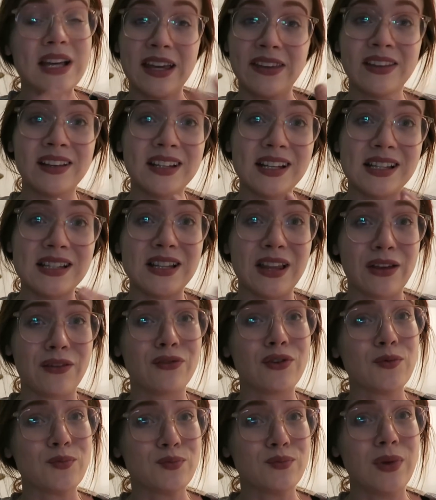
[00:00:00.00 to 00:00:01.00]
I think that like
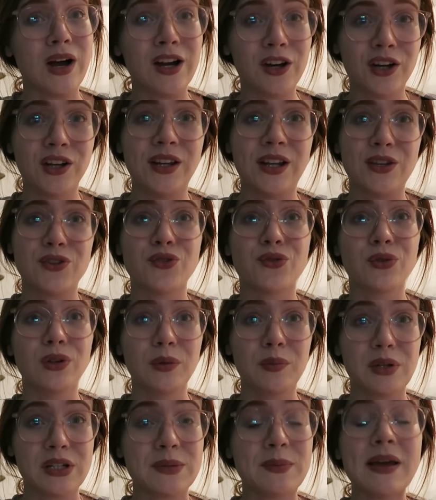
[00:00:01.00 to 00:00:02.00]
from
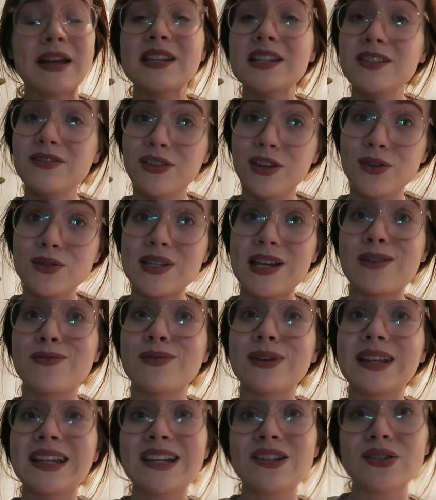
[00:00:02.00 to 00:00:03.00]
architectural perspective, those are
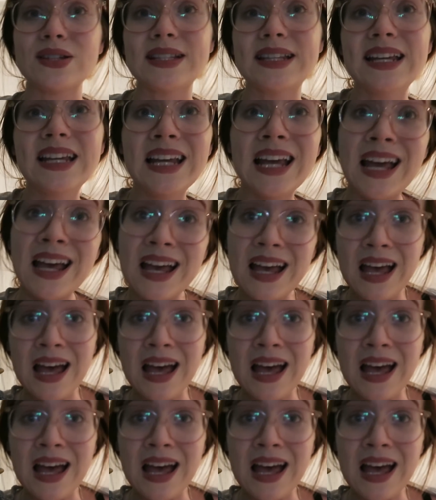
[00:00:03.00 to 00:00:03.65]
really interesting.